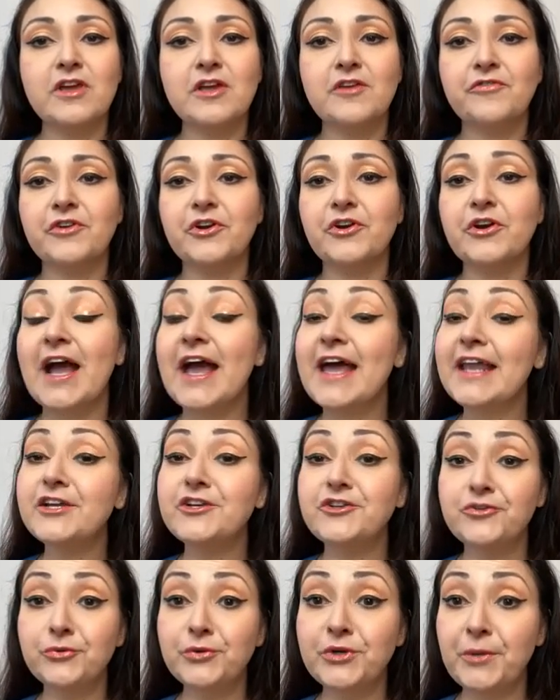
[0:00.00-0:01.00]
if you're
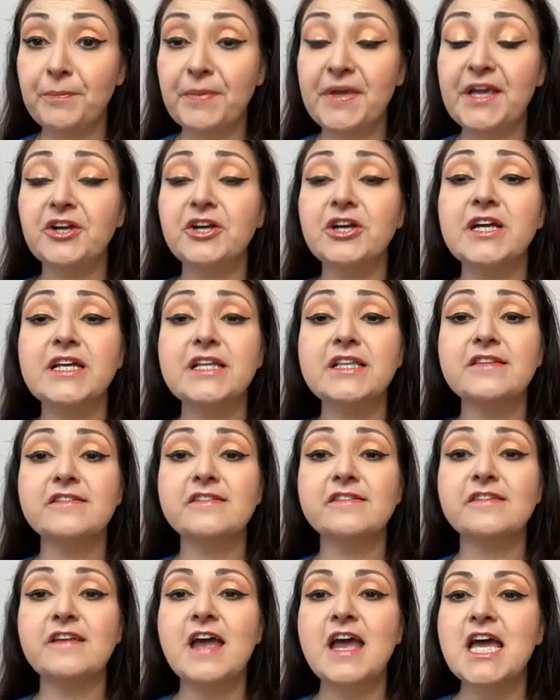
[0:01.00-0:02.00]
headed to an
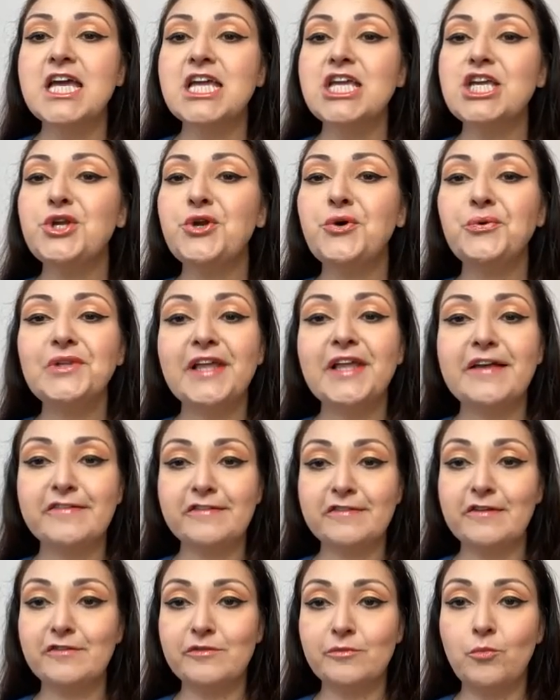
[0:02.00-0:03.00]
appearance, you know,
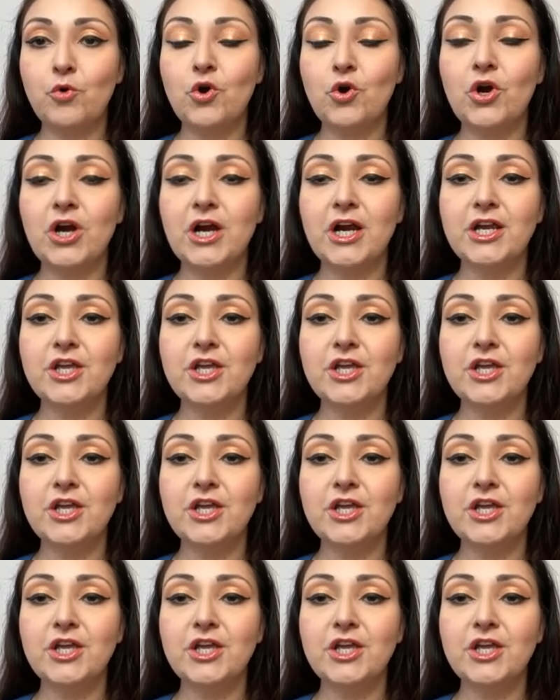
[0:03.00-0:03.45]
less is more.